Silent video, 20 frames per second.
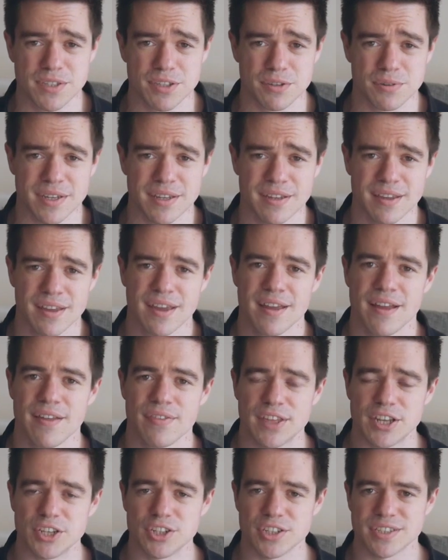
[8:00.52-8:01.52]
be doing,
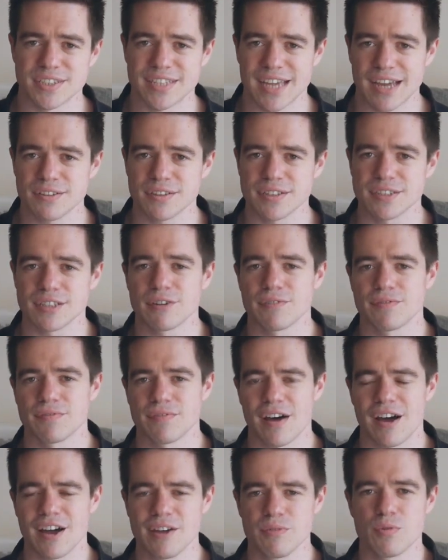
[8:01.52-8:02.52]
then just tell yourself,
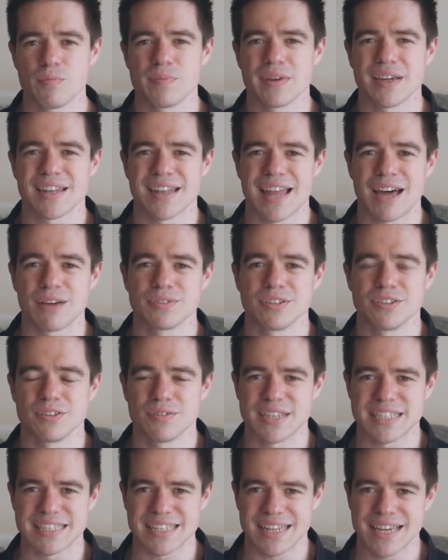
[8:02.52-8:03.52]
I will be allowed to
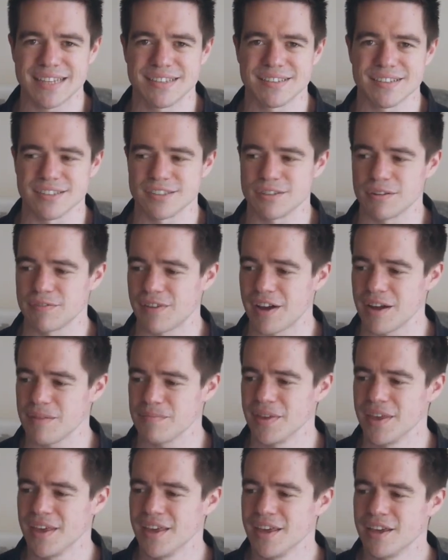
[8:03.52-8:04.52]
do this later. So if I'm